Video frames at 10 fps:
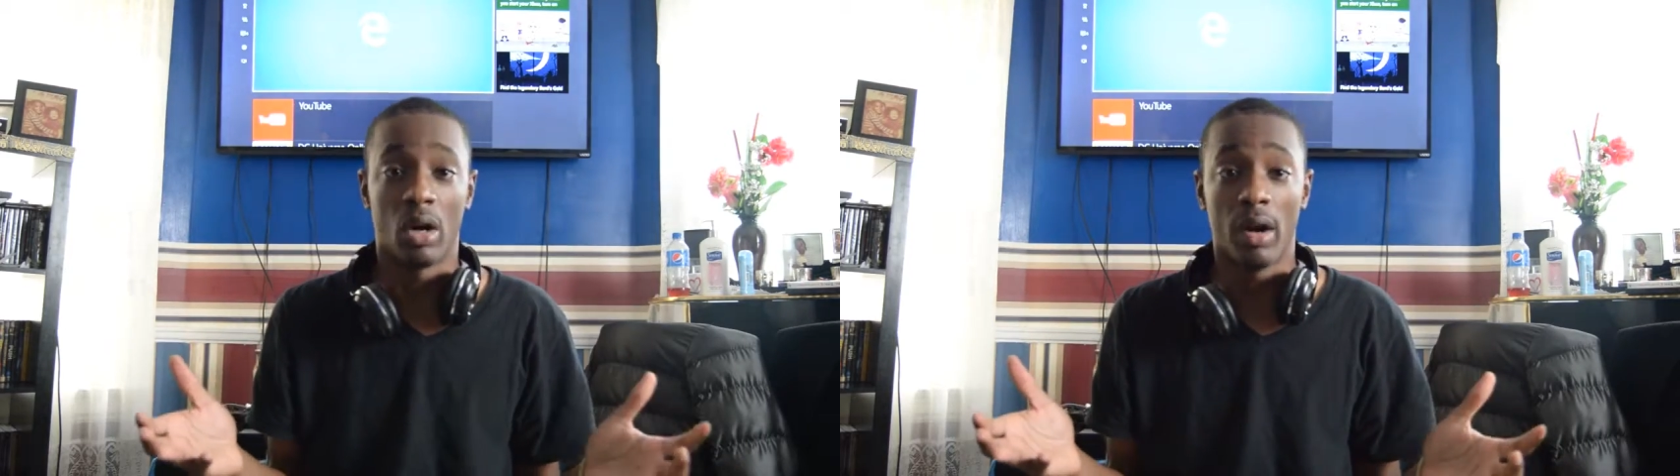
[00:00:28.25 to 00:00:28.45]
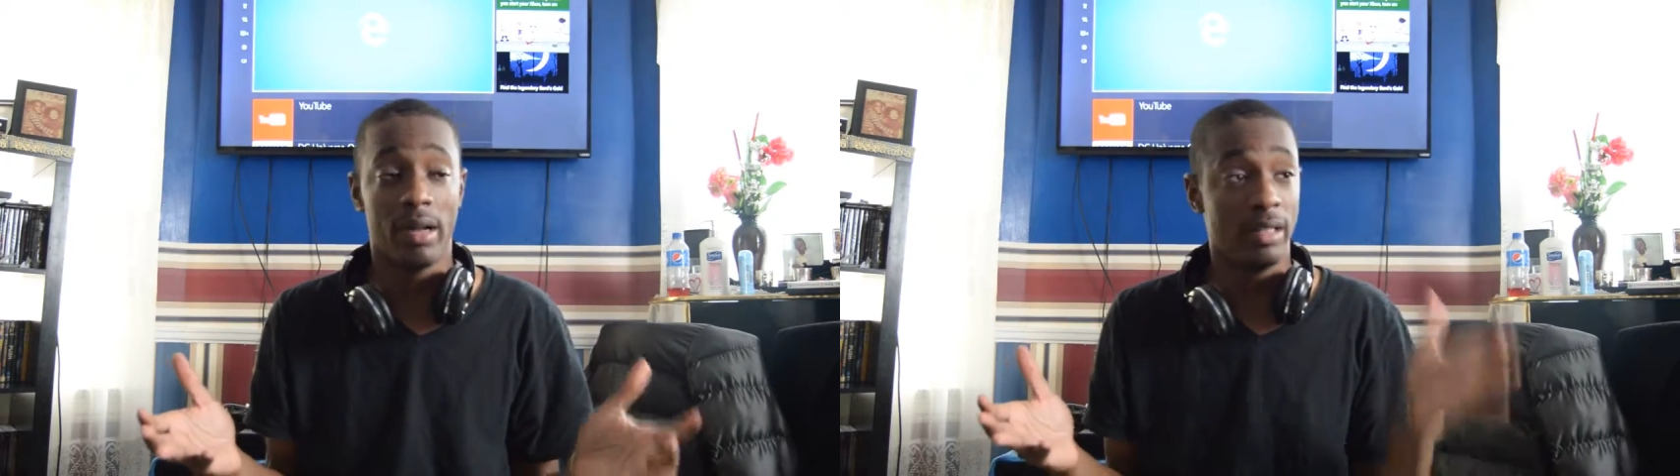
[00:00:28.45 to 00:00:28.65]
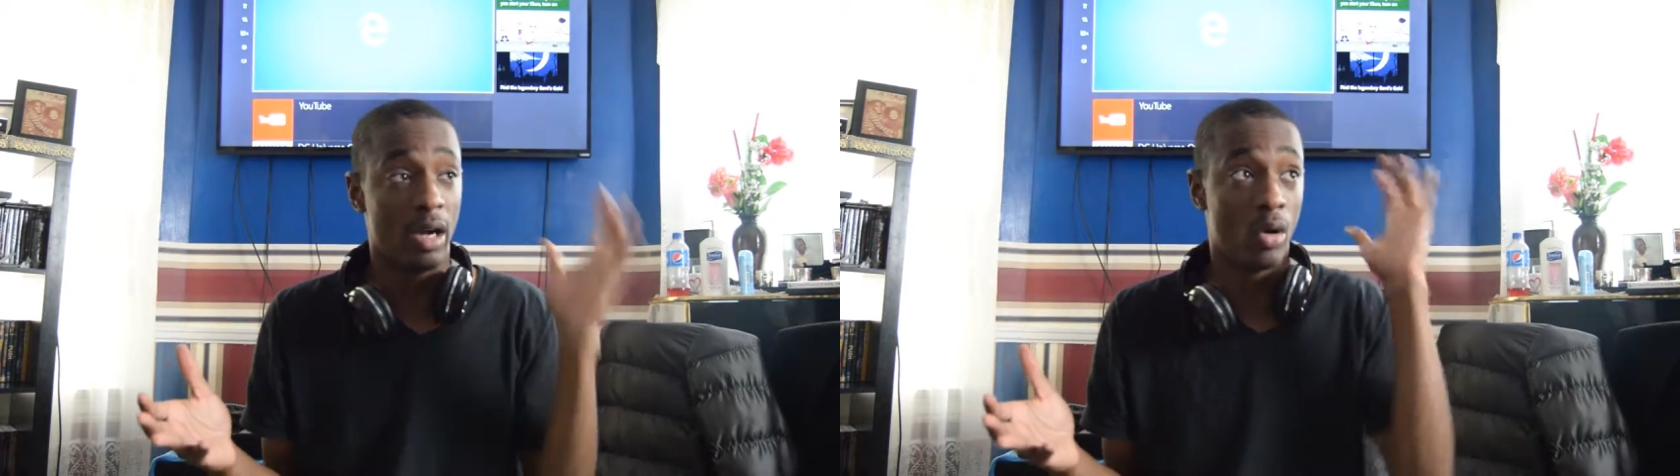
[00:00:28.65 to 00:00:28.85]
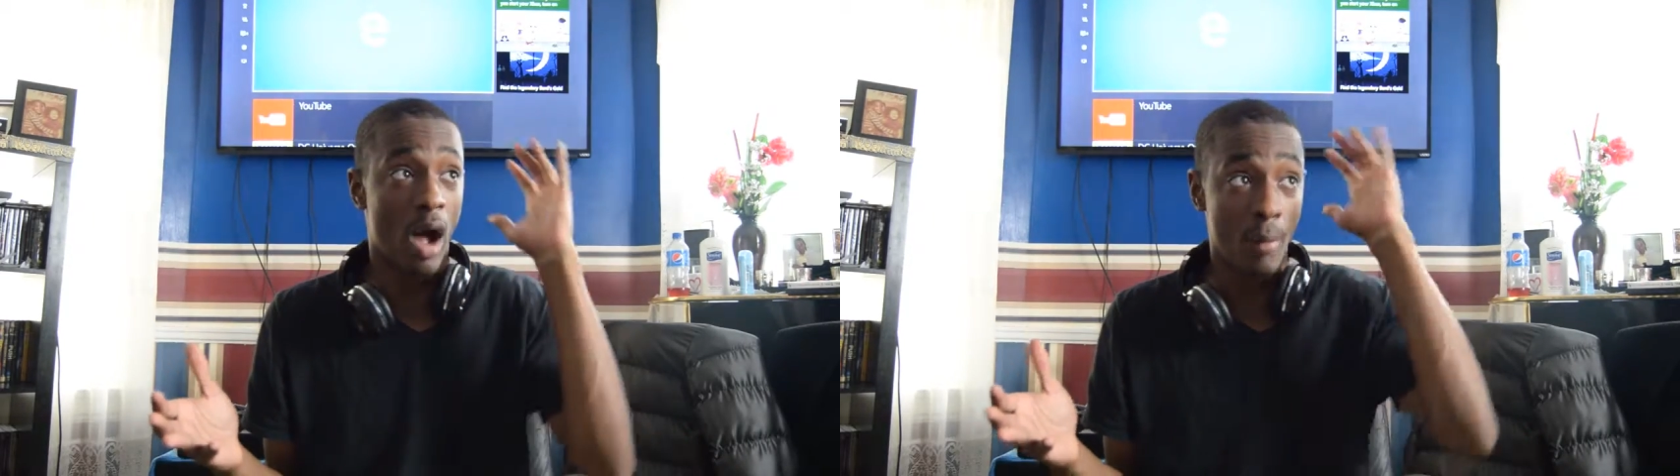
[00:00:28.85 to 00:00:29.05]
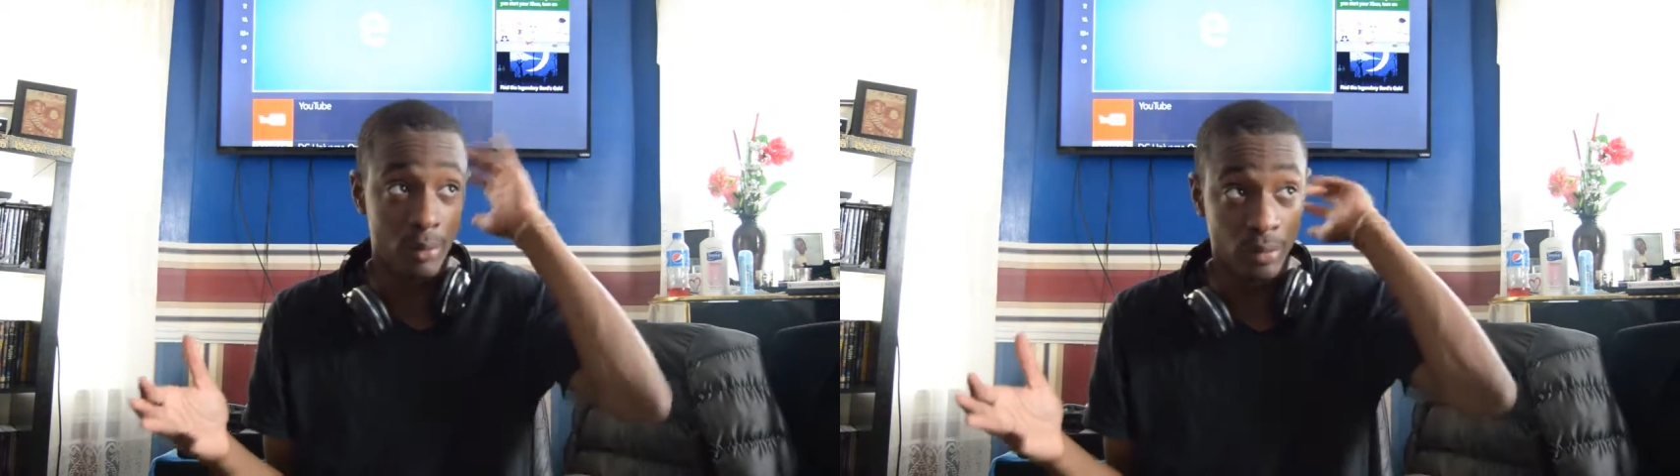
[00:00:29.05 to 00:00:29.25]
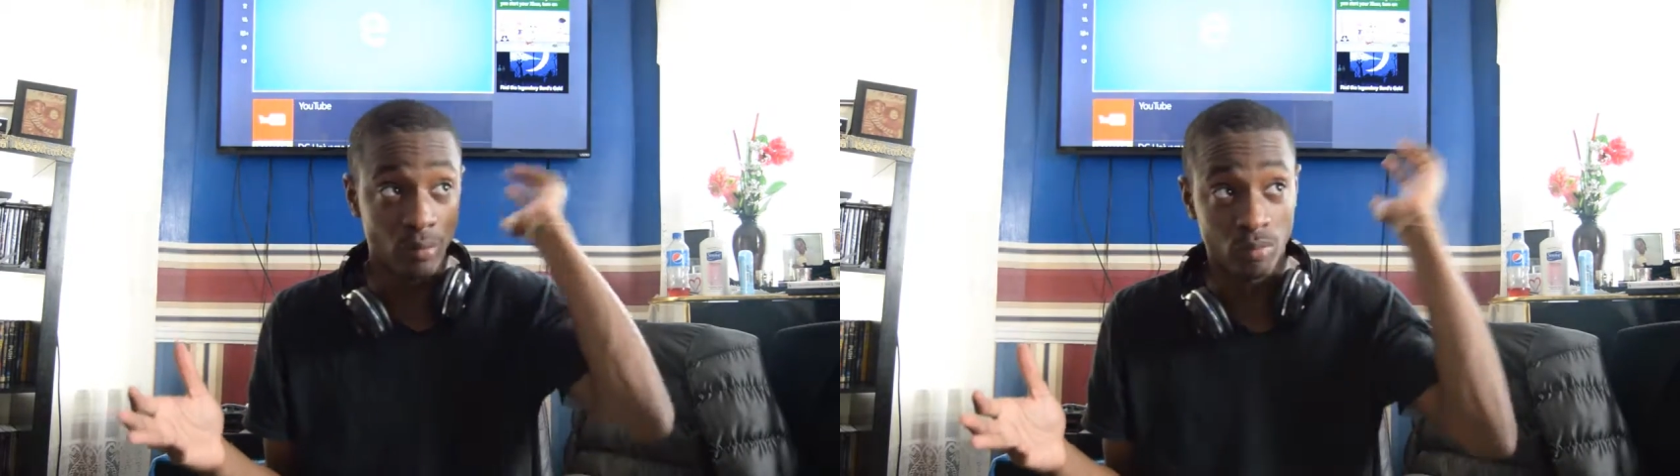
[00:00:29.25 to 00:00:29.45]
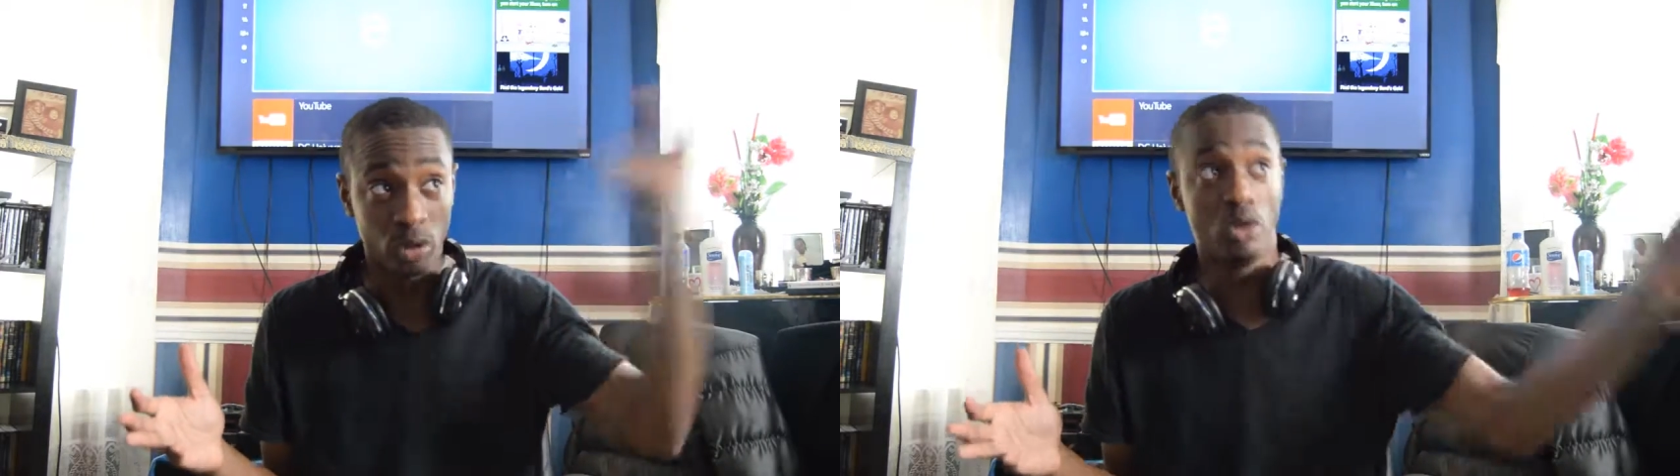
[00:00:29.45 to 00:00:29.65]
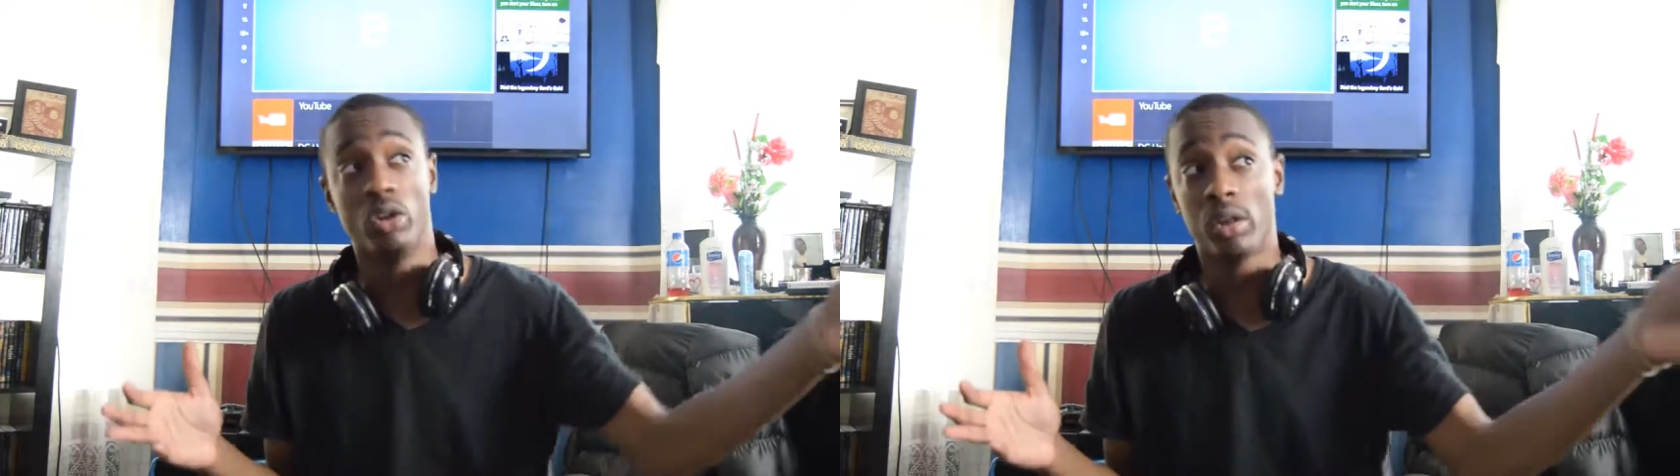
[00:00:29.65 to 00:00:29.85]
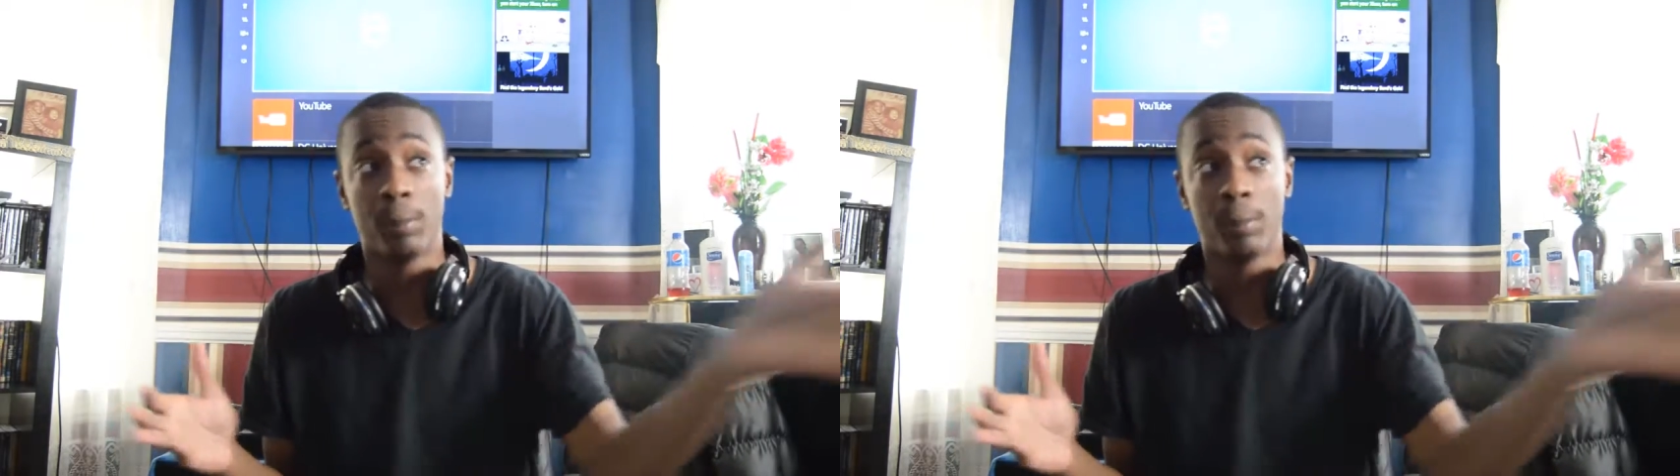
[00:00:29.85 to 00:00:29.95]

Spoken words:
All right, now I would literally